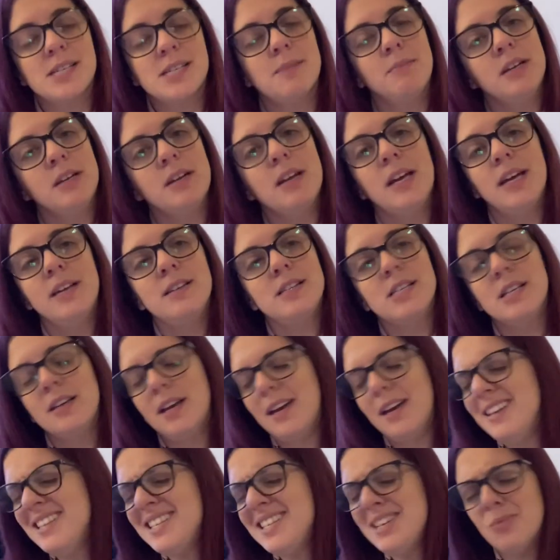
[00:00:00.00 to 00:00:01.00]
I mean,
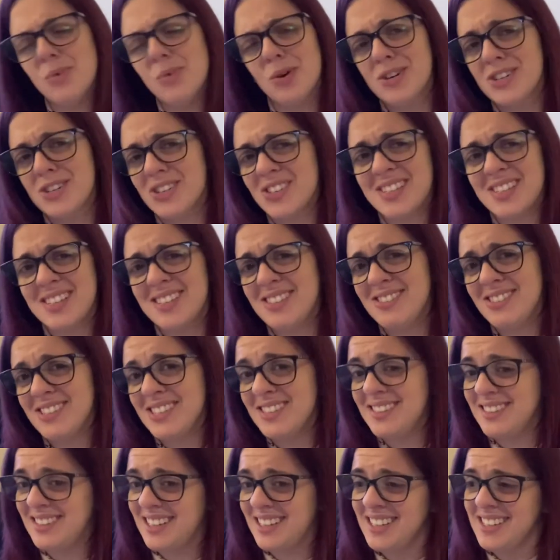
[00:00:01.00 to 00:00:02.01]
80 words,
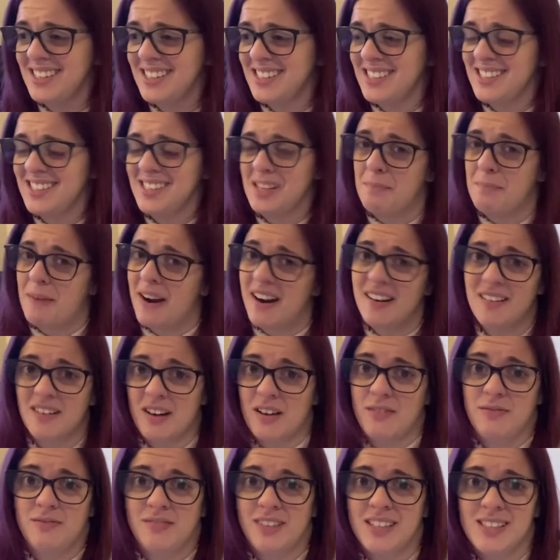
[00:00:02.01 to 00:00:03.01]
that's just a
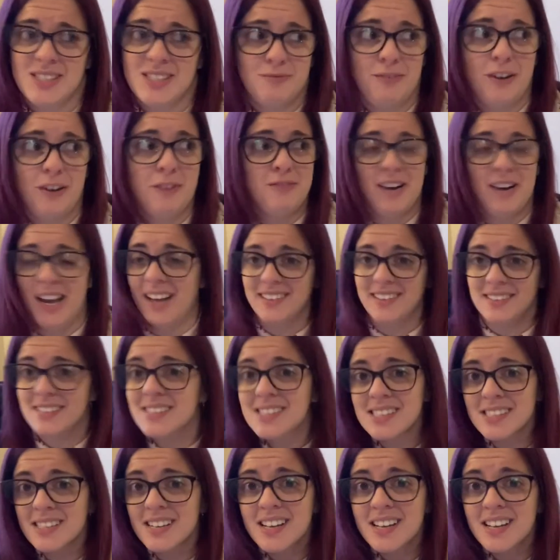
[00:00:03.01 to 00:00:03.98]
paragraph. That's 5 lines.